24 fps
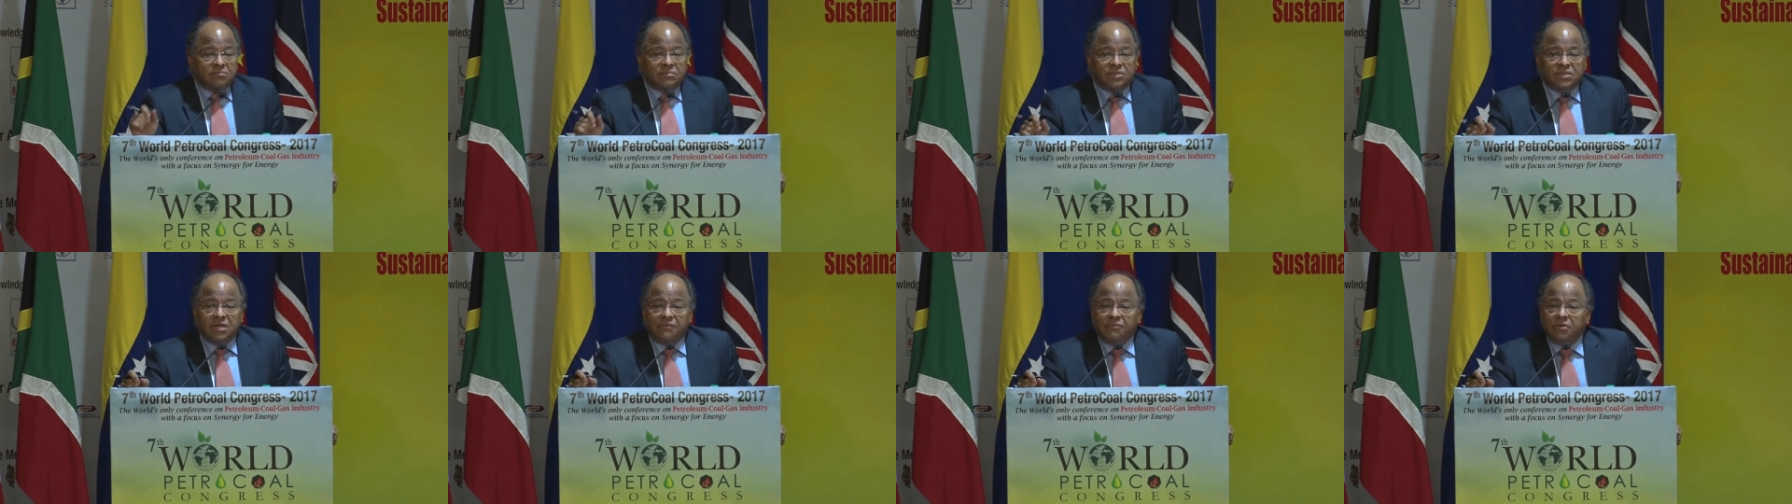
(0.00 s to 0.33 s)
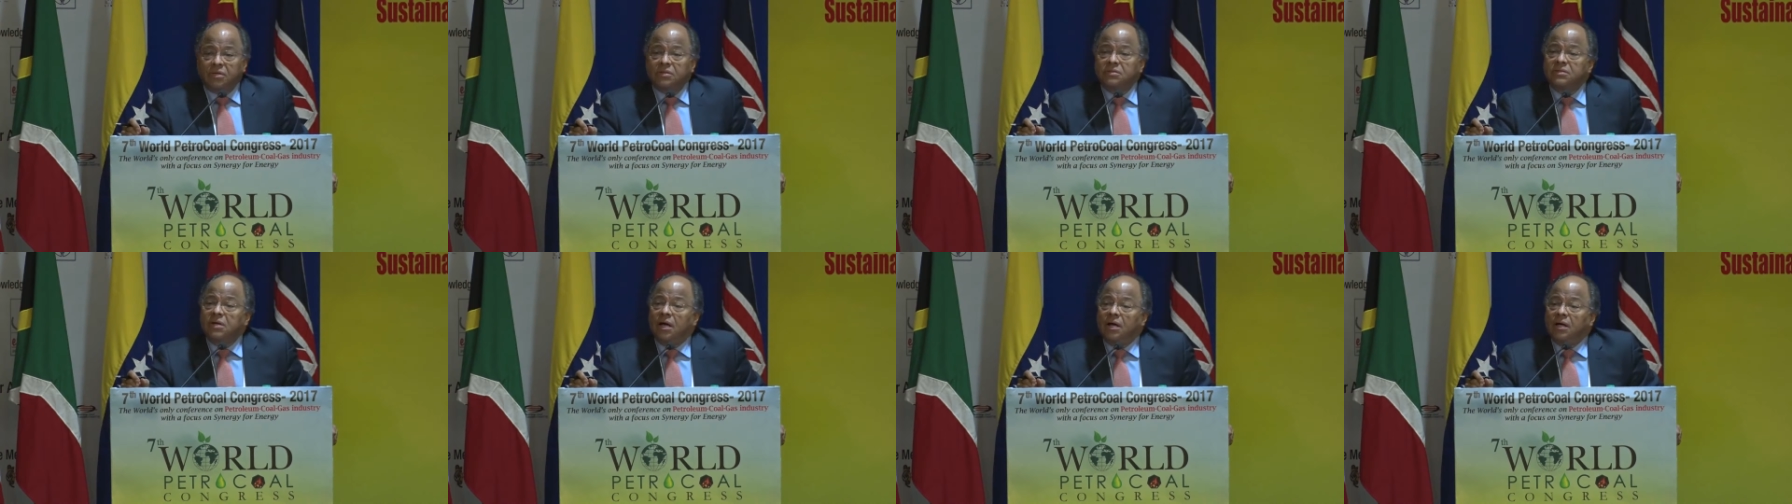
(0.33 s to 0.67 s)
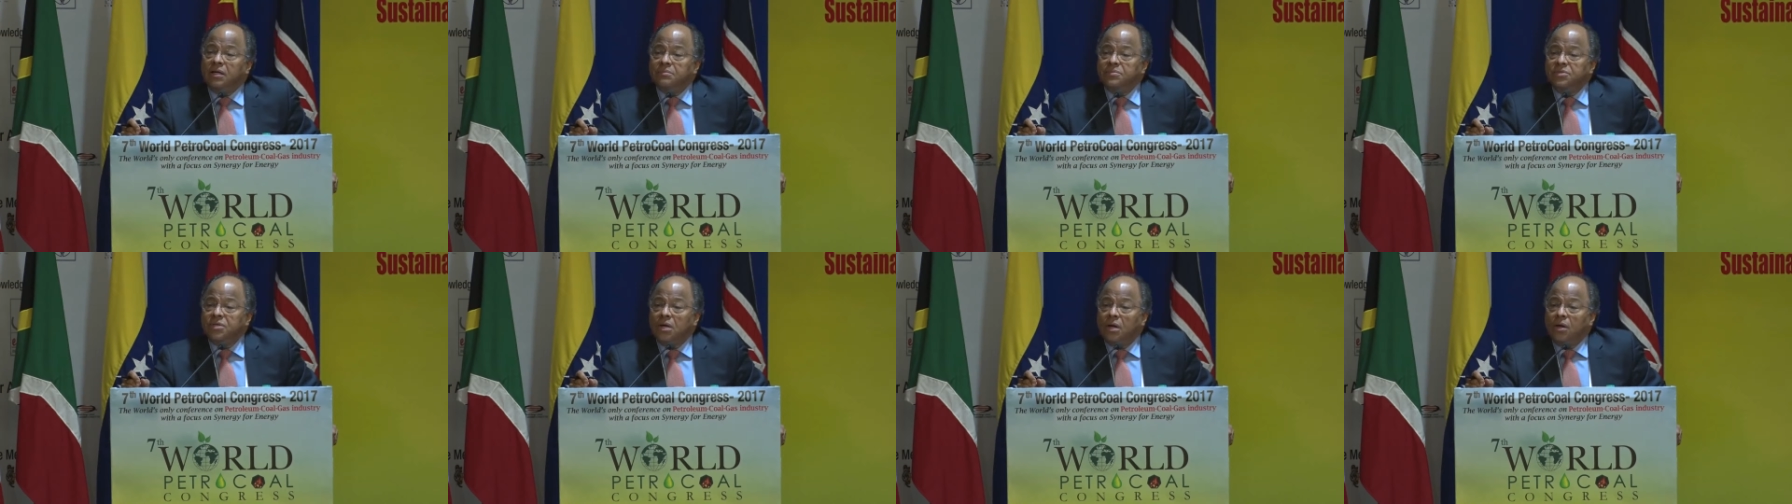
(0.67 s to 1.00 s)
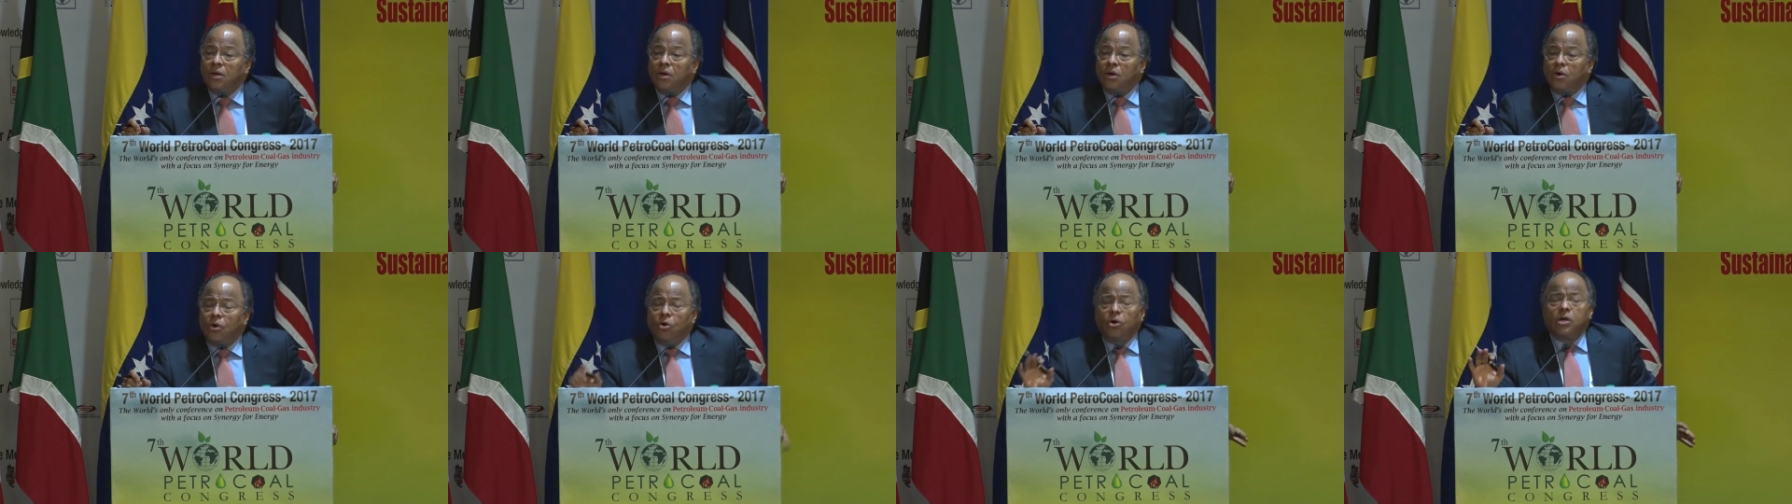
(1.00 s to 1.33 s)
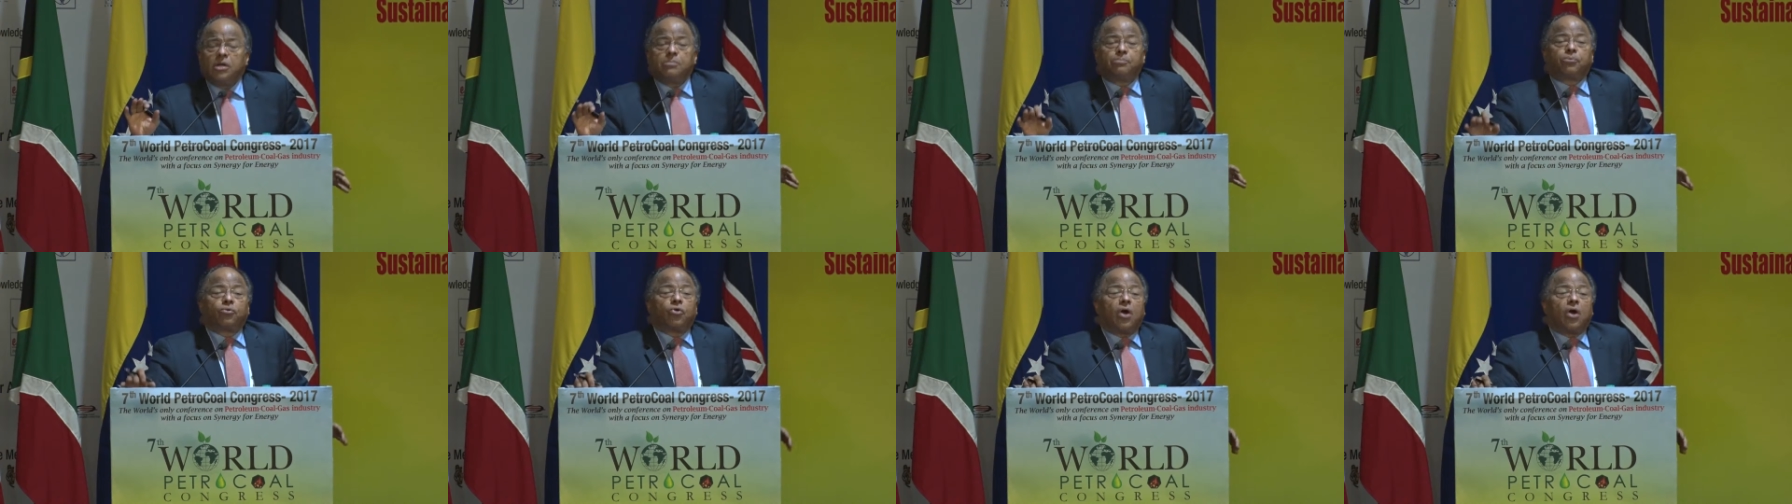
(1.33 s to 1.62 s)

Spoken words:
several times, oil